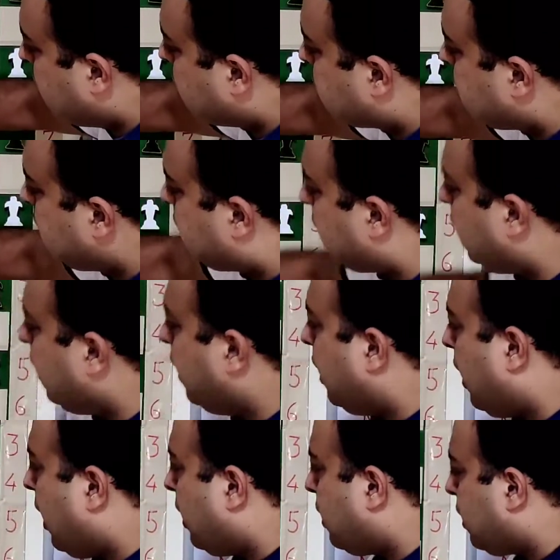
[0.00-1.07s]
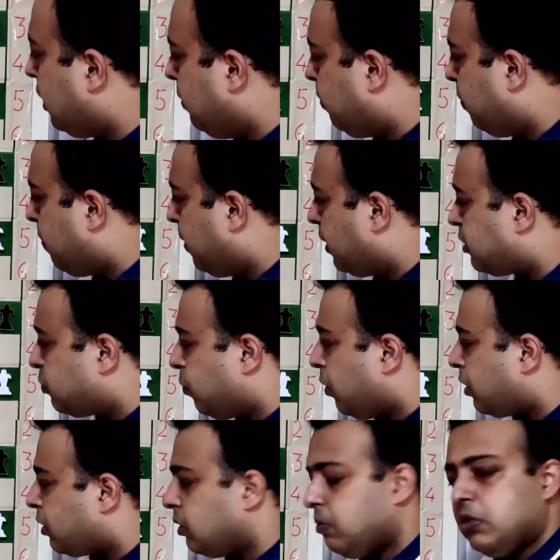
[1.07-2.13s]
c3 and keep place
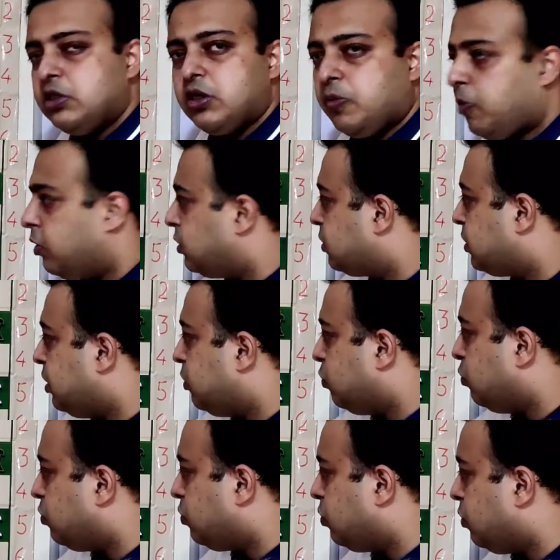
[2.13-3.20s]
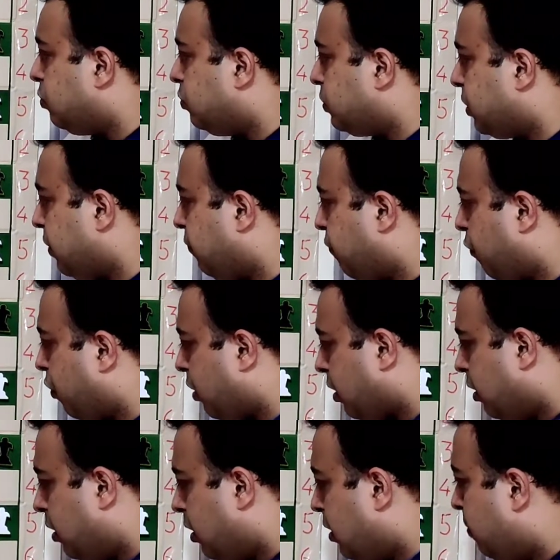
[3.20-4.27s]
for the bishop on c2. To
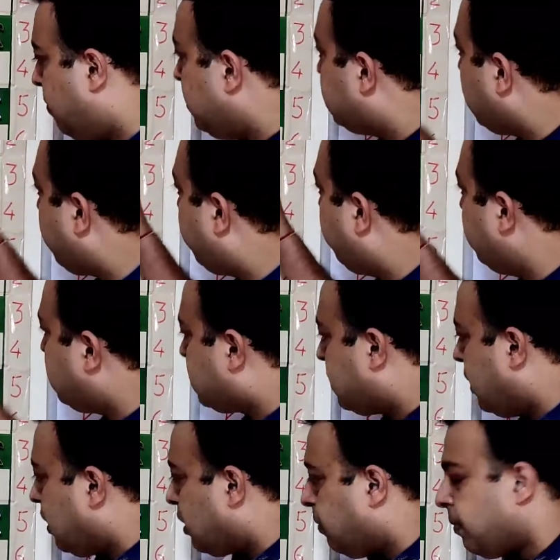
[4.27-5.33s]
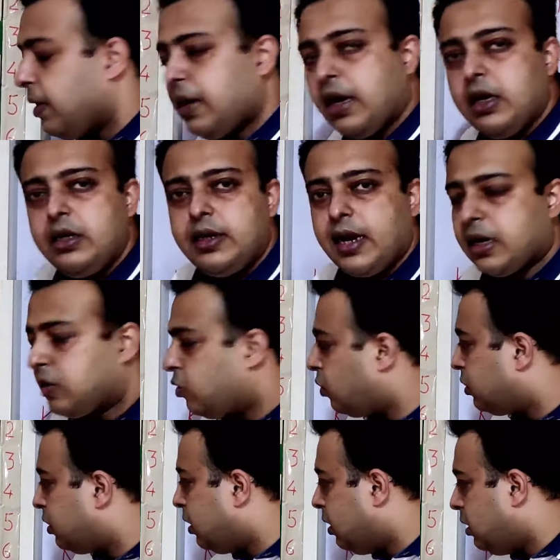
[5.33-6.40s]
c4, bishop will still remain intact
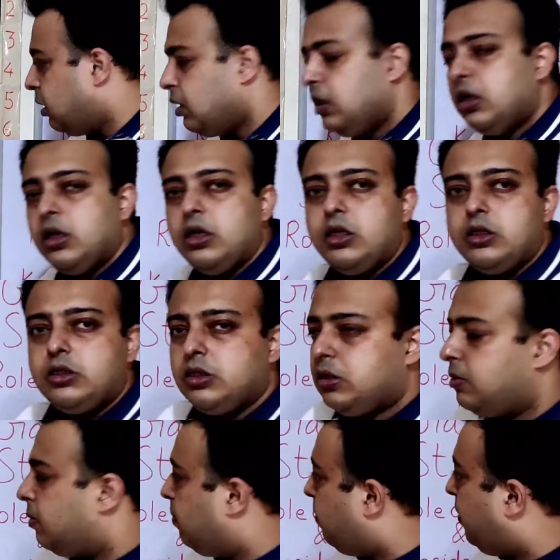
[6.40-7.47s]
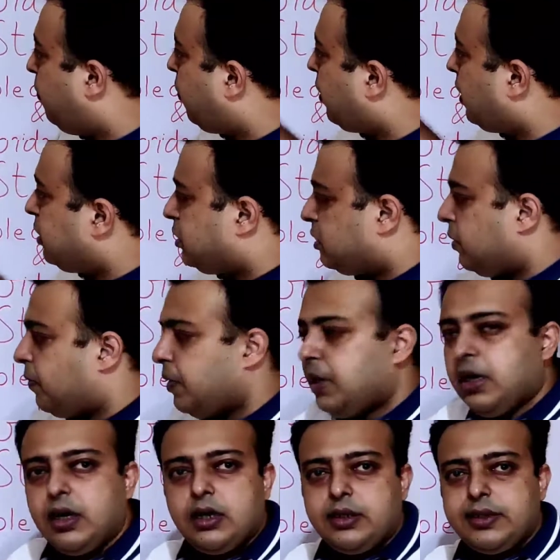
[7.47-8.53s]
on the b1
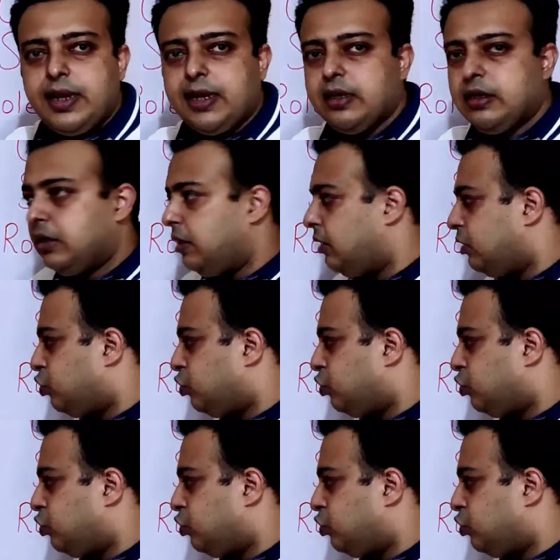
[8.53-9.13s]
h7 diagonal.